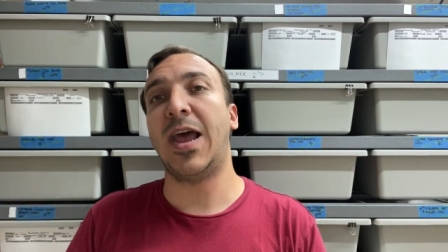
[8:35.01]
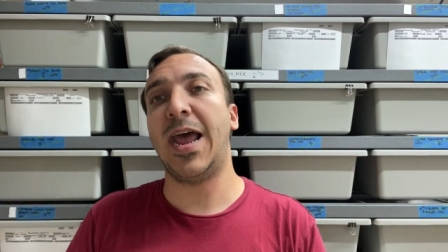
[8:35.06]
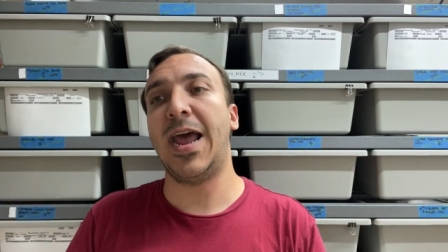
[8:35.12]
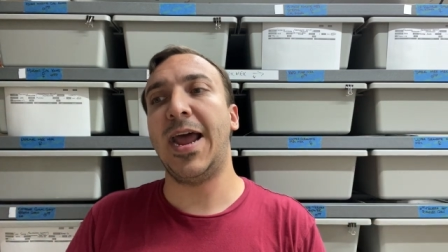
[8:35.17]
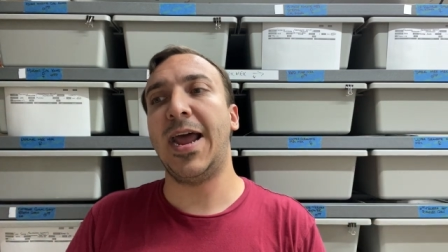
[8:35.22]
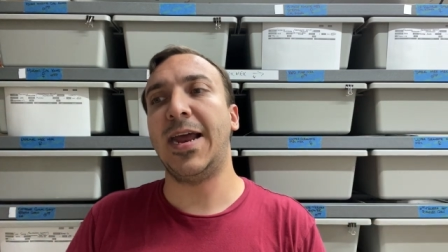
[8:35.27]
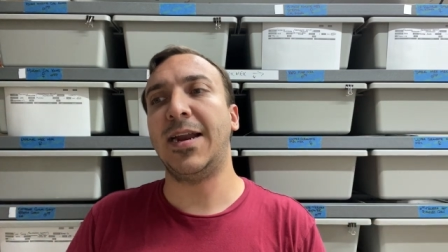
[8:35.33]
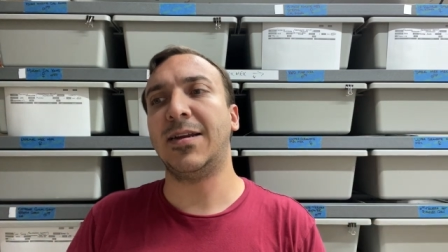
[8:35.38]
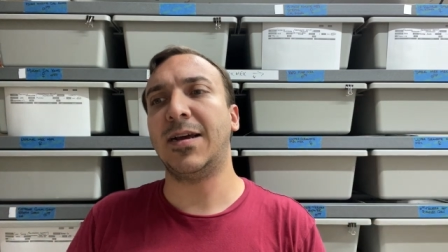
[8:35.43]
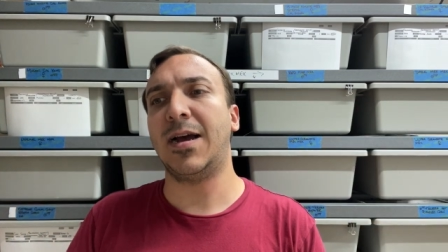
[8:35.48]

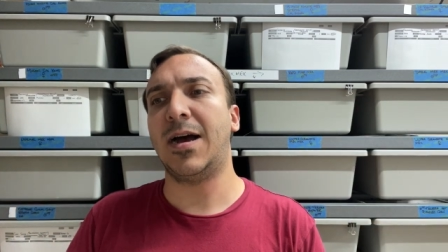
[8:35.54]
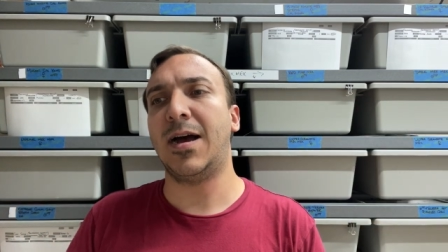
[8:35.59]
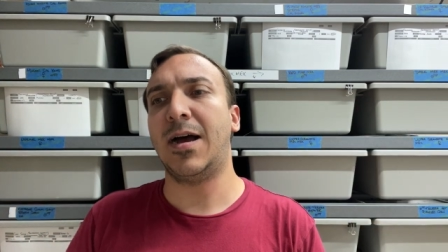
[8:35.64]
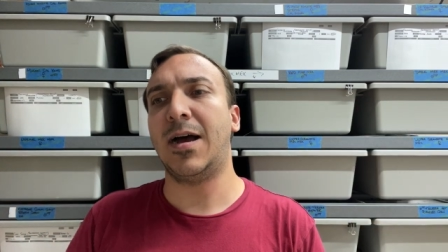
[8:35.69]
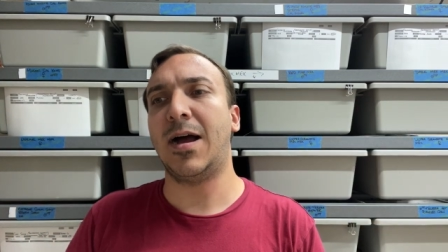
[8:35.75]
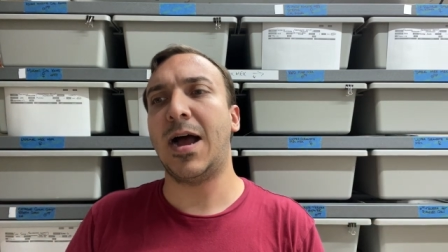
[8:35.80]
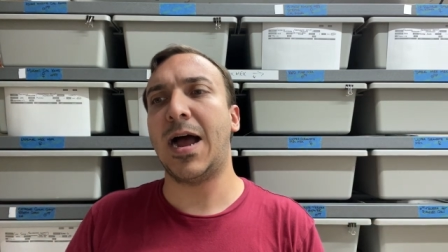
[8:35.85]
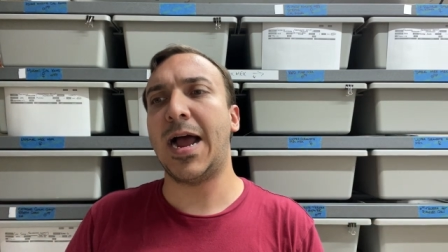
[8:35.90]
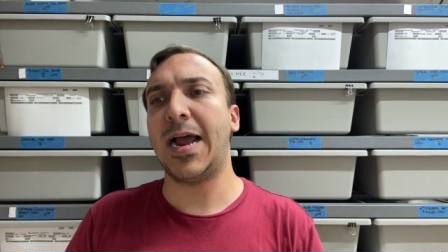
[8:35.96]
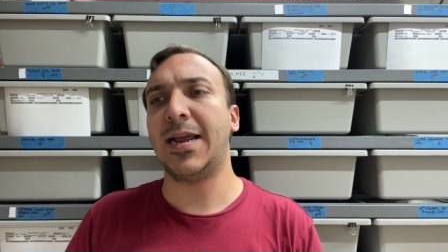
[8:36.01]
And
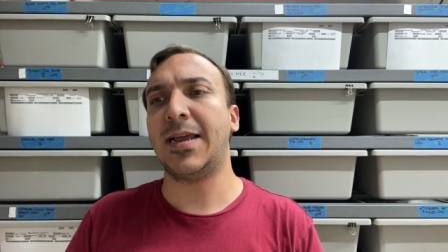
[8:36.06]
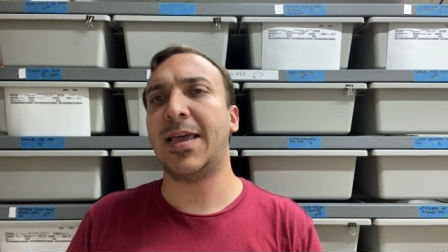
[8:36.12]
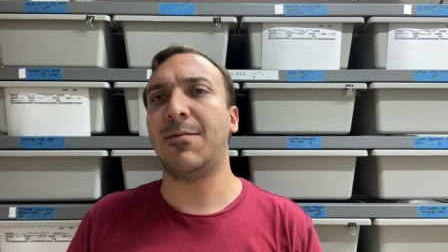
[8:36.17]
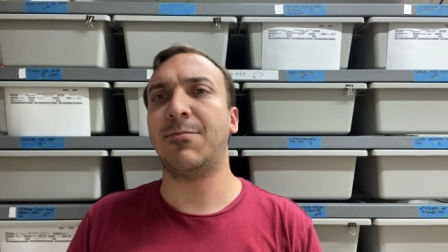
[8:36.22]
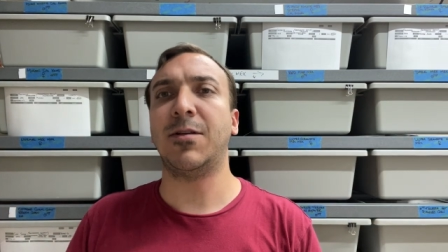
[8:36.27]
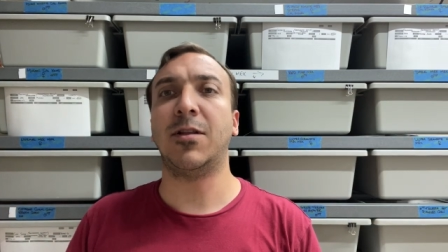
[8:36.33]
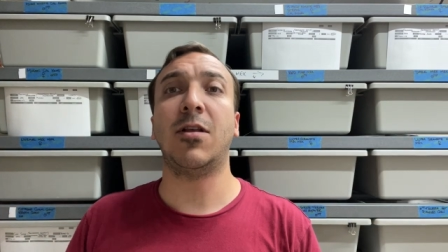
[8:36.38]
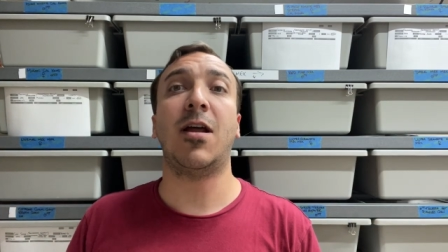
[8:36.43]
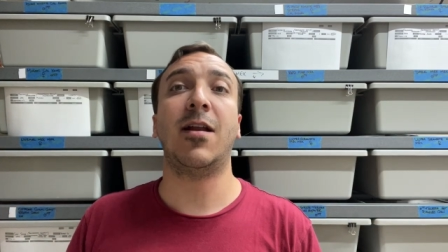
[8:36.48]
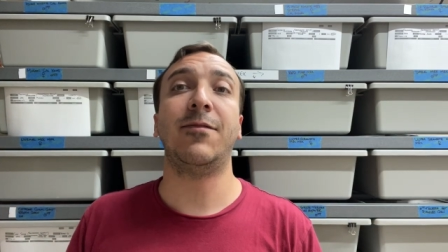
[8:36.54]
uh, I kept
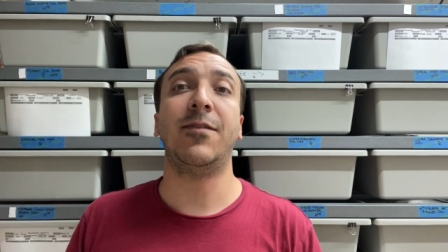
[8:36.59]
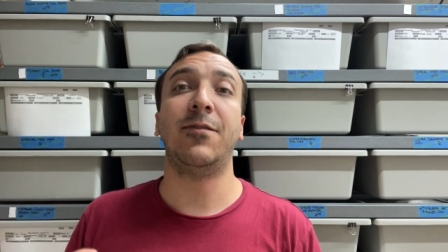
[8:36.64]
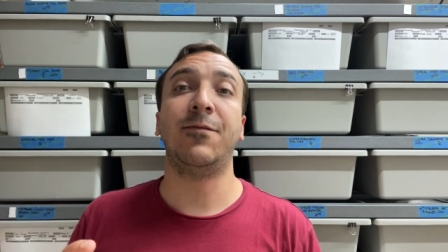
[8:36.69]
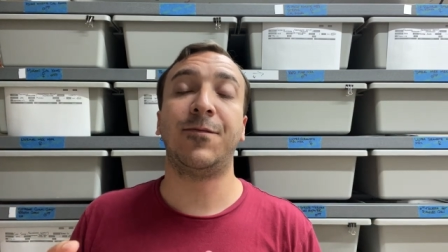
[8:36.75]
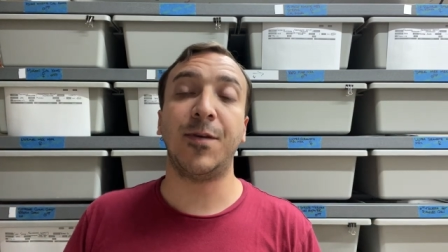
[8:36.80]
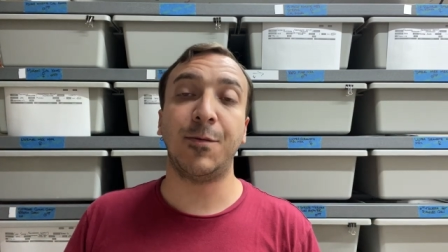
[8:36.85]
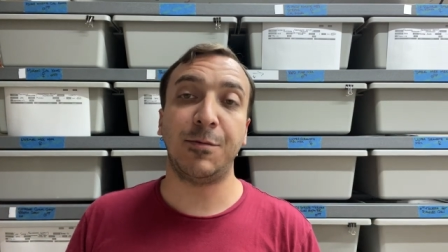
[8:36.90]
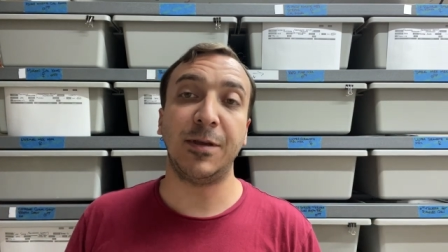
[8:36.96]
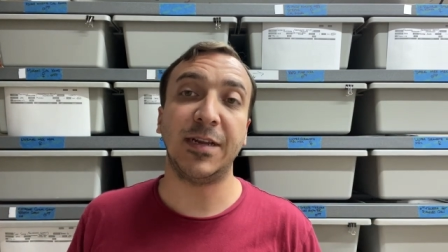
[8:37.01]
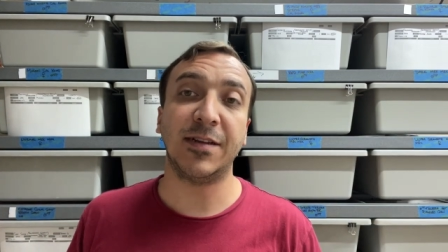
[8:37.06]
a lot of
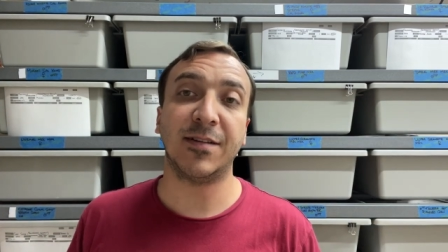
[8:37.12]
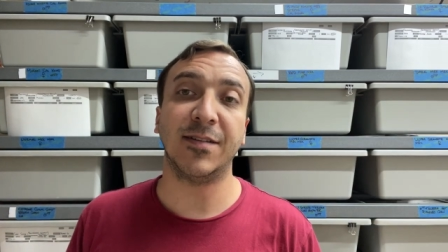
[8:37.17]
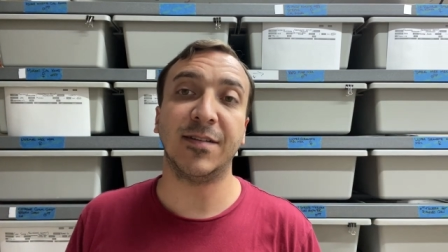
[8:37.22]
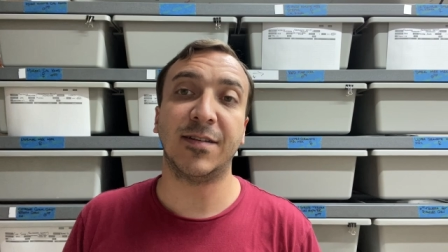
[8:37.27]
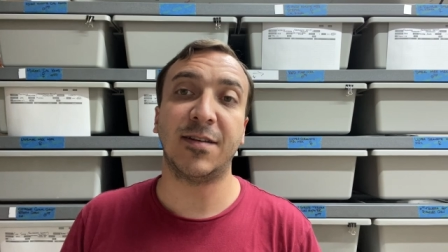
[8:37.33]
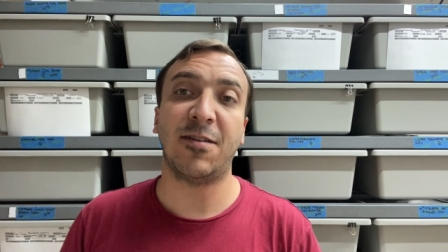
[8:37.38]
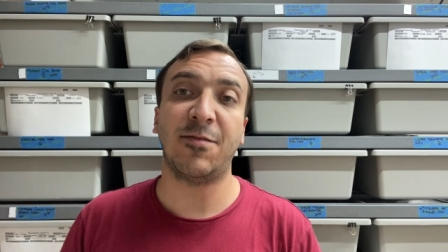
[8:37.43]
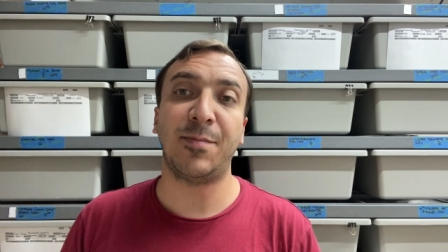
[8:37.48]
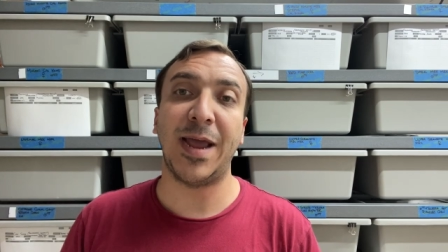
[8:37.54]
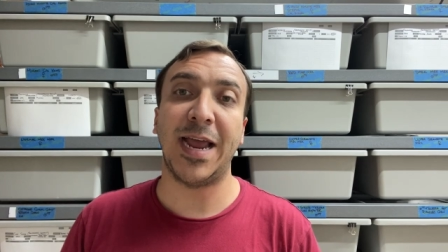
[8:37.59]
amphibians and
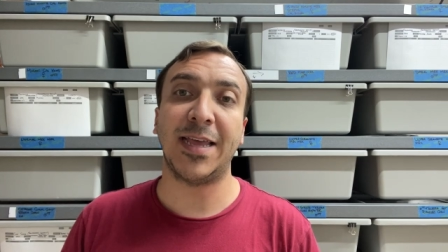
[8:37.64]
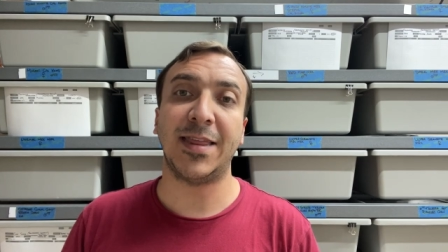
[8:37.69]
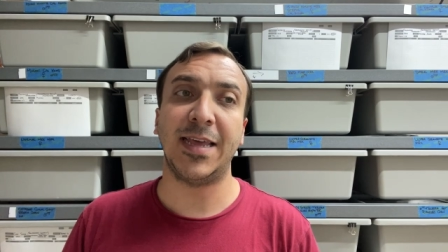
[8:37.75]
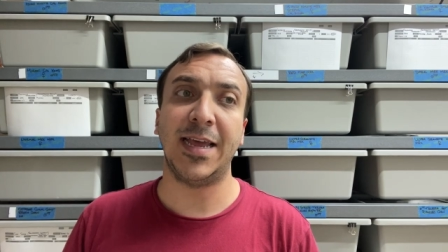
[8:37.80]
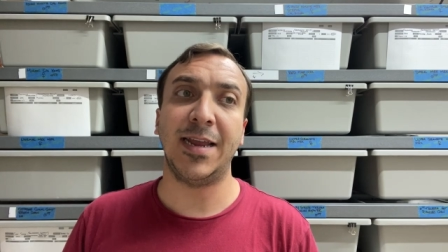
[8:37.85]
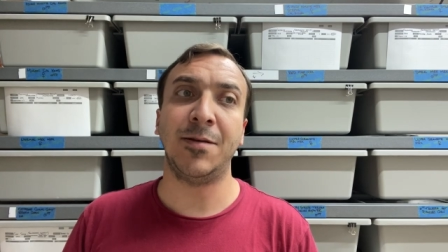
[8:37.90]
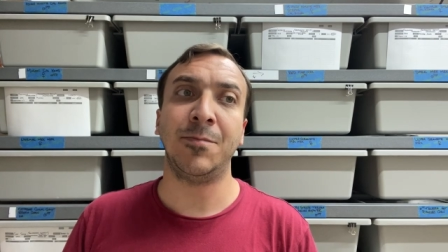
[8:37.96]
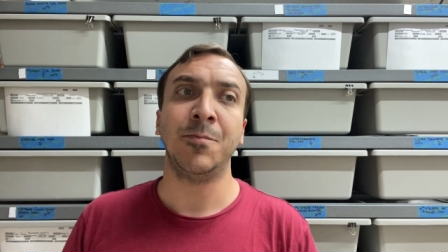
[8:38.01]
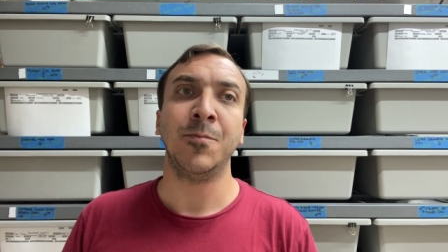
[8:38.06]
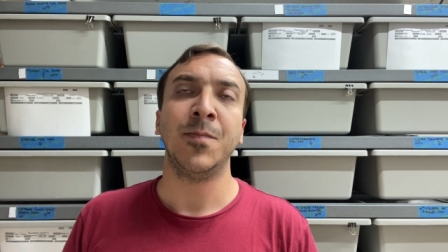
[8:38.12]
stuff back
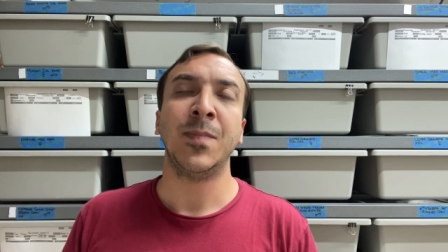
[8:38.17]
then.